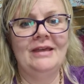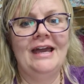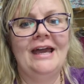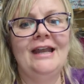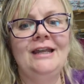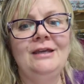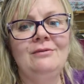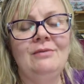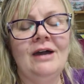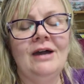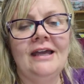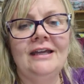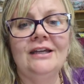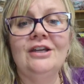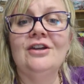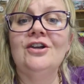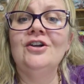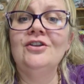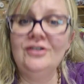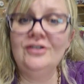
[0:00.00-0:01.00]
Anyway,
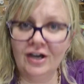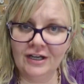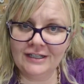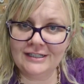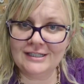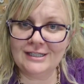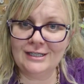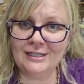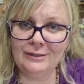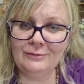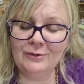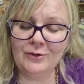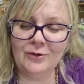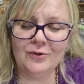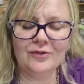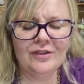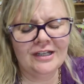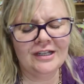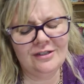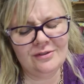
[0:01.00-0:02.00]
good night to you all.
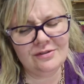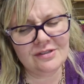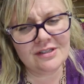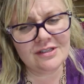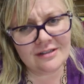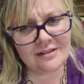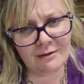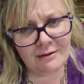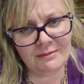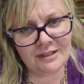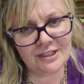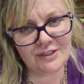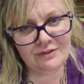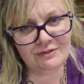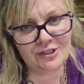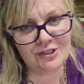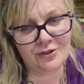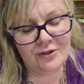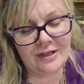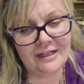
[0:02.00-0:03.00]
Thank you so much for
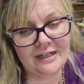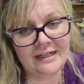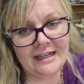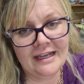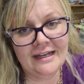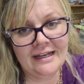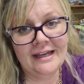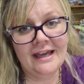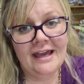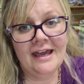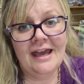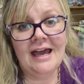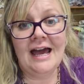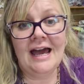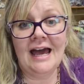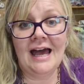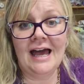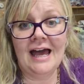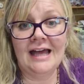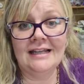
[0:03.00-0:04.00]
joining,
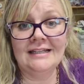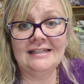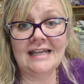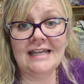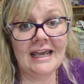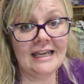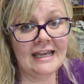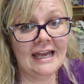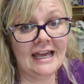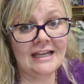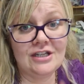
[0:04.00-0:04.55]
and take care.